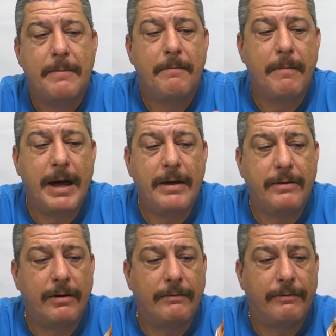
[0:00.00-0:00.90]
made
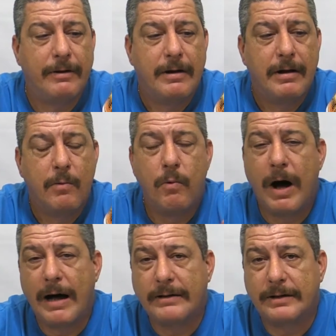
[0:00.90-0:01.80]
of
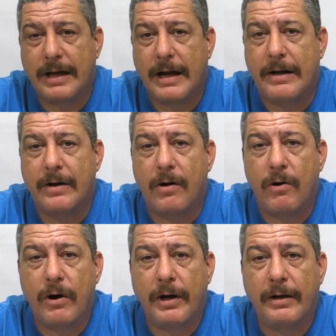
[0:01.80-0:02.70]
wax and
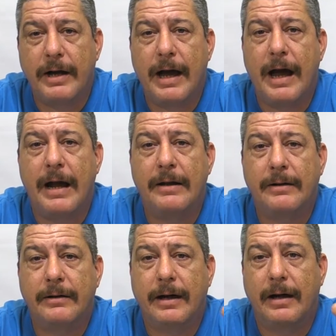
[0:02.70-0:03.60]
oil and
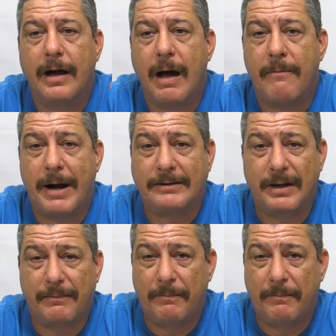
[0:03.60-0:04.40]
abrasive